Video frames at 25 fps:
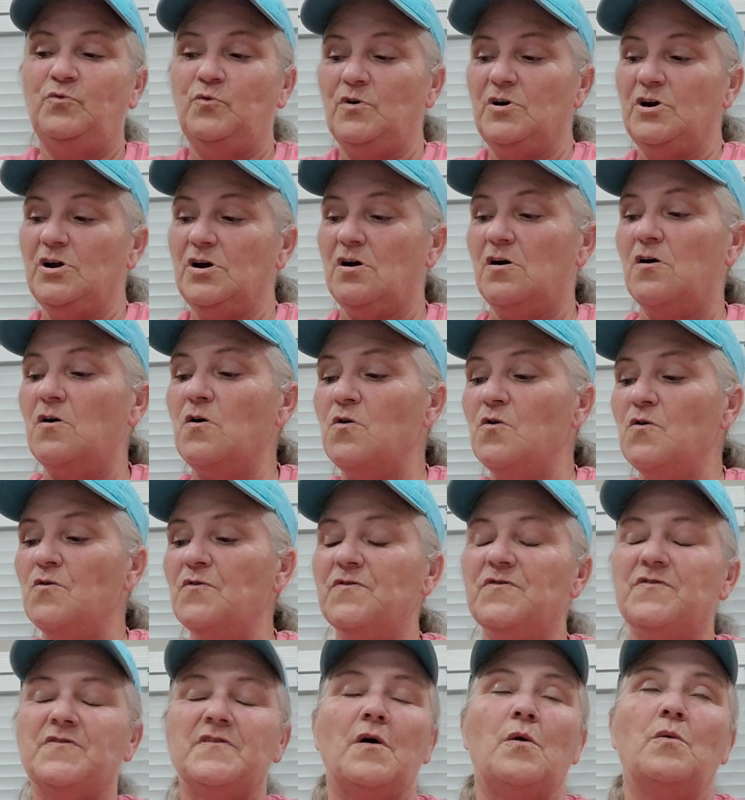for
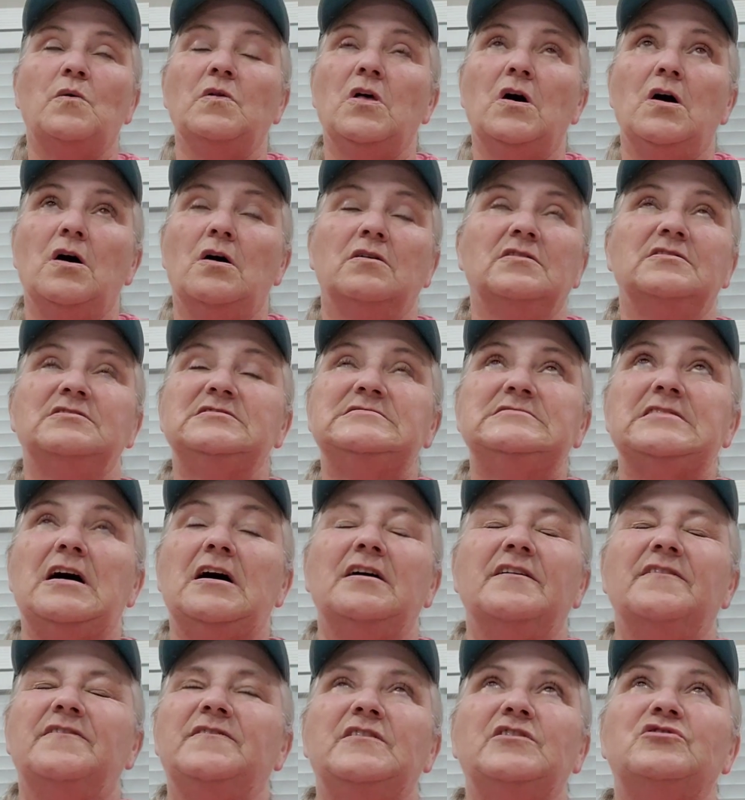Nicole's so long,
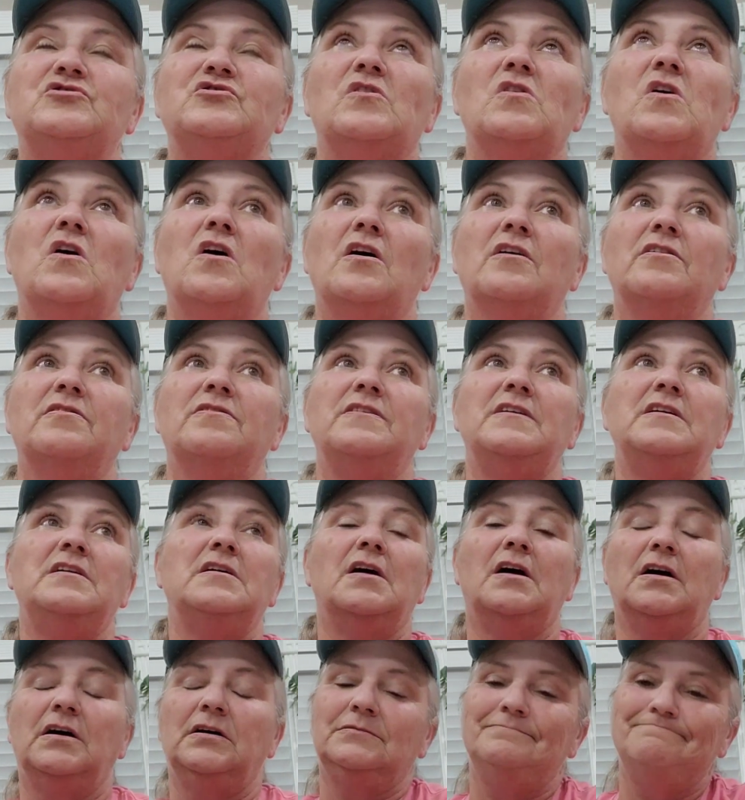uh, stitch along,
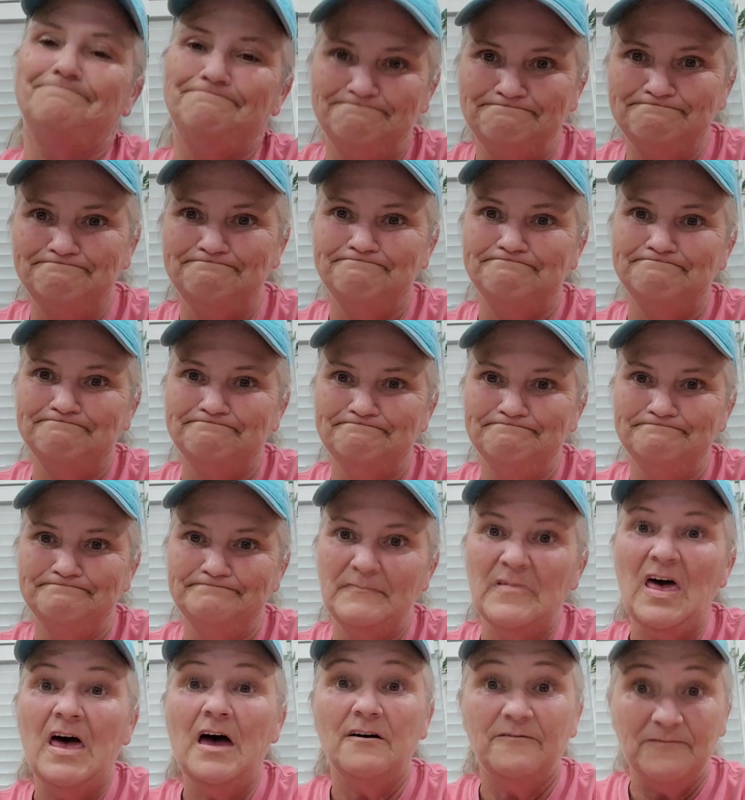the um,
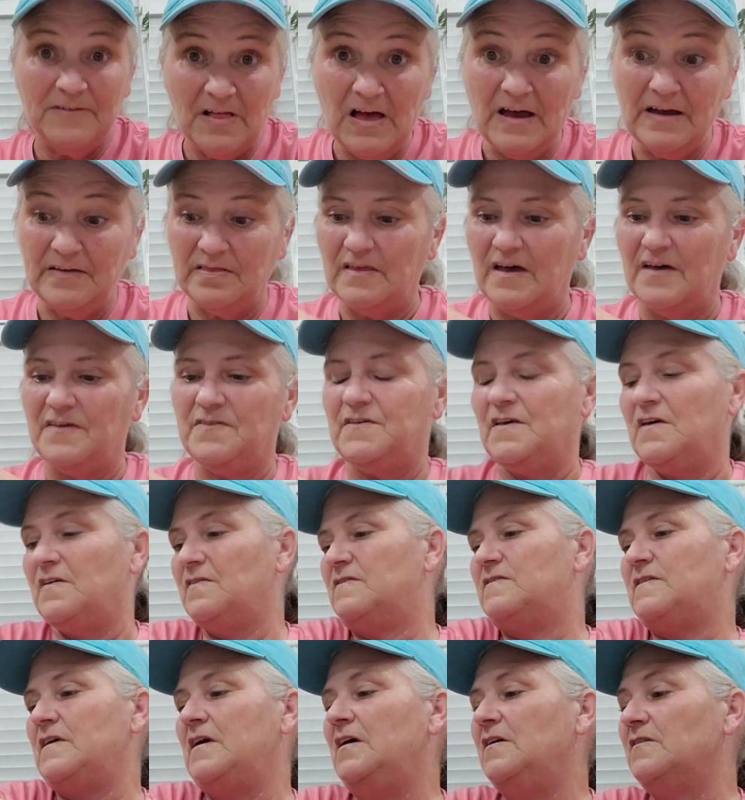flying
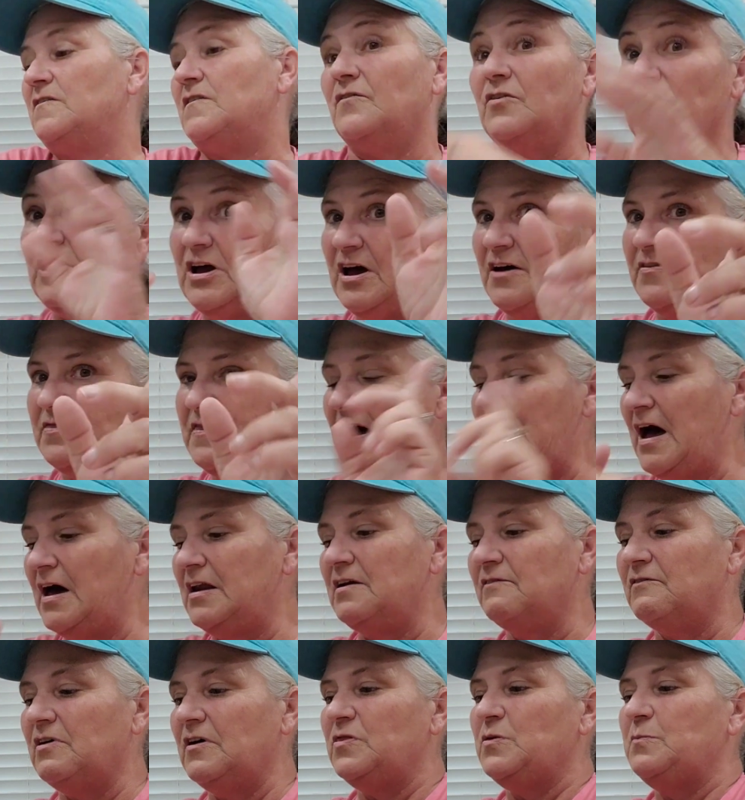lessons. So I've already got that
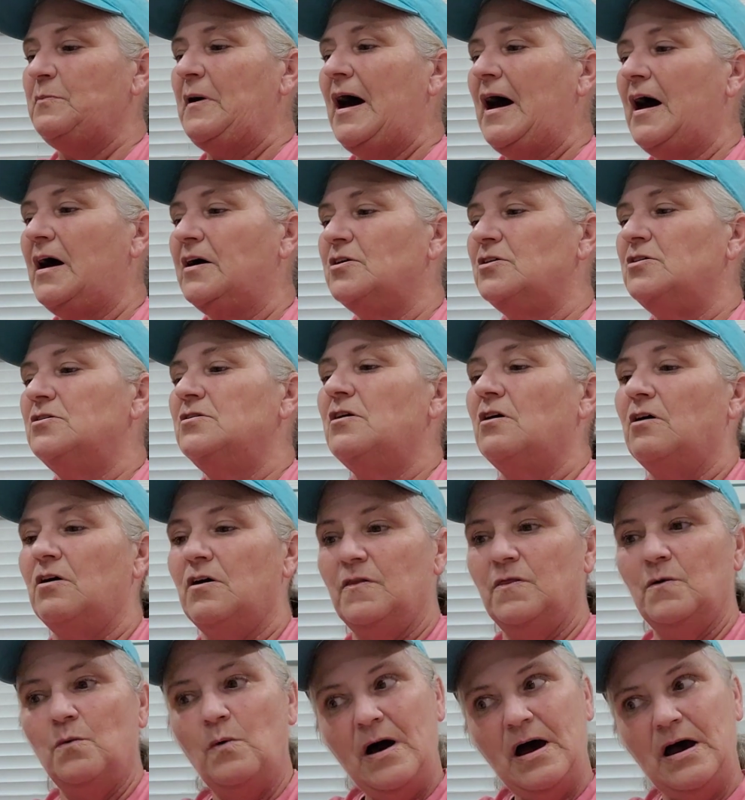and I've got the pattern
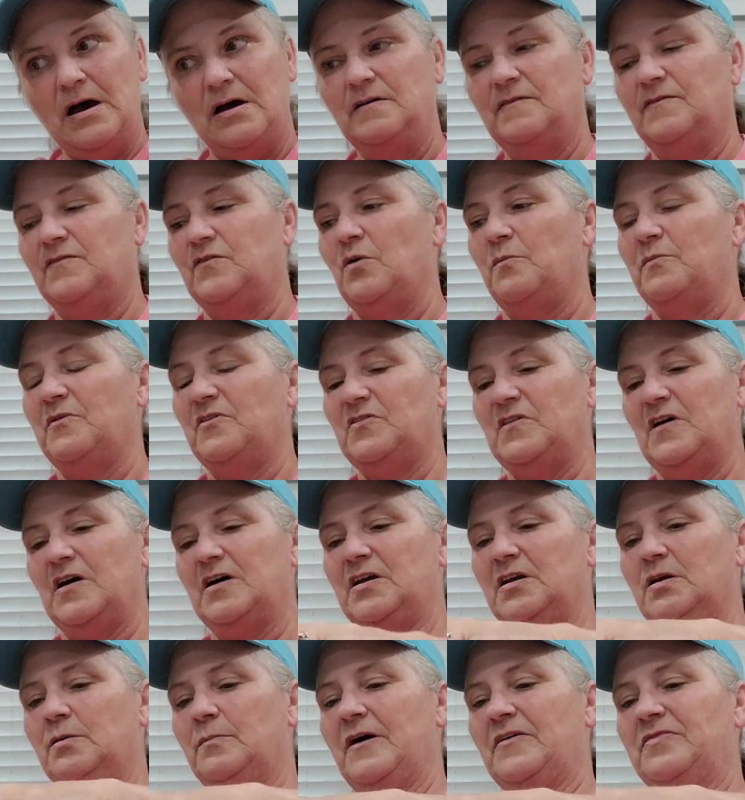on the way. So I'm
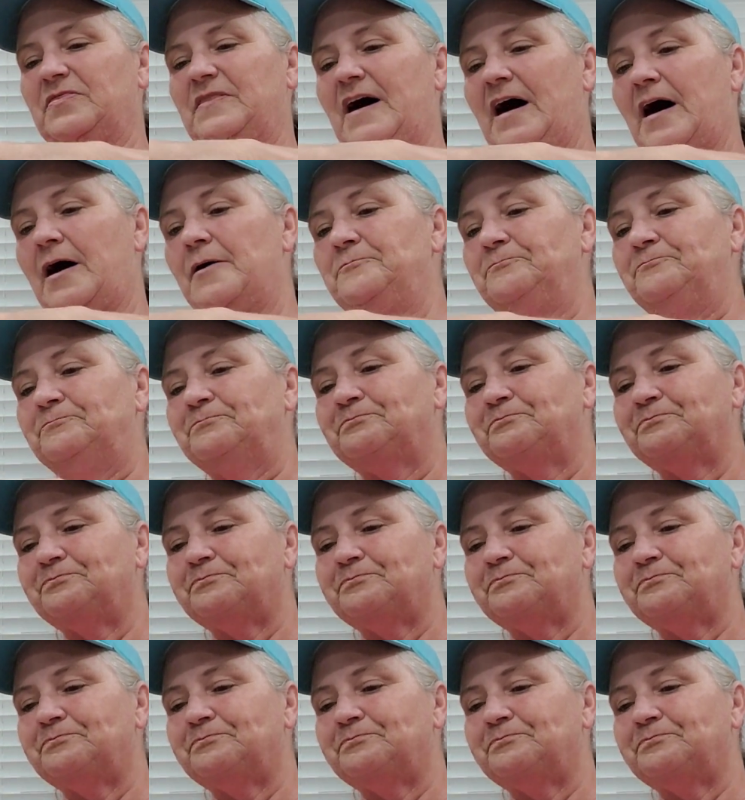excited about that.